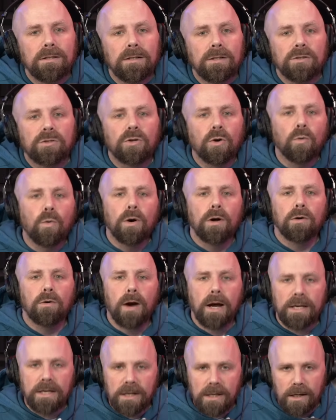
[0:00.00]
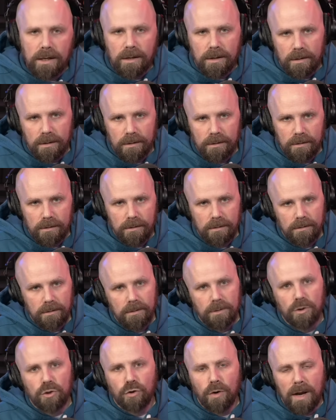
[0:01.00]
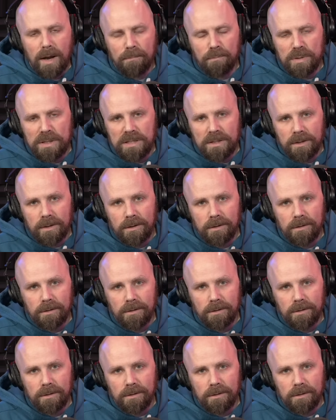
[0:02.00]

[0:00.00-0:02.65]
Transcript: So, what do I need? Trips.